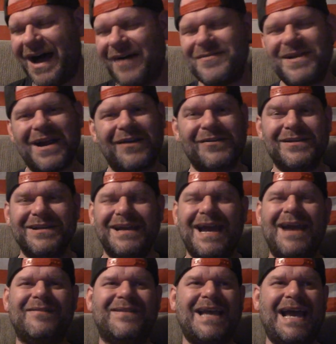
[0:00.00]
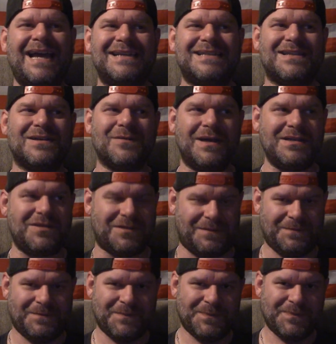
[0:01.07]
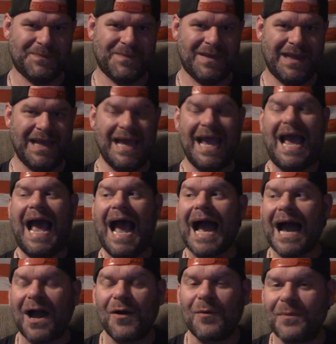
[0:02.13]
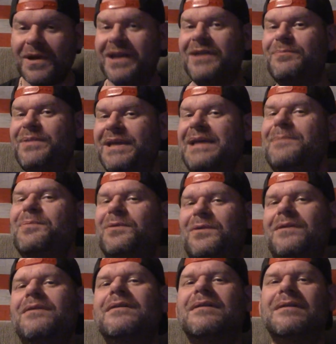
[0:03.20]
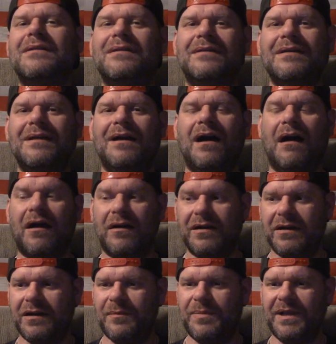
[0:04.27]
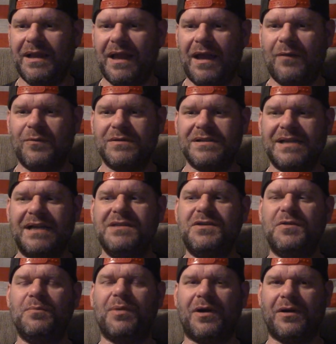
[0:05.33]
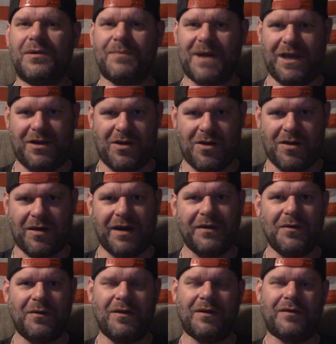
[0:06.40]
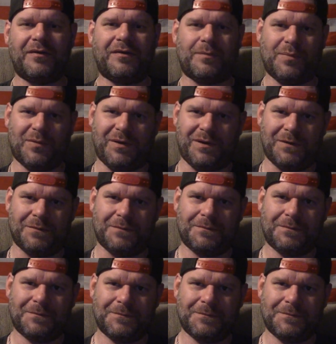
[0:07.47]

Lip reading: I mean, I really have to ask the question. How many people are going to be like, well, since you burned my car, I no longer support you?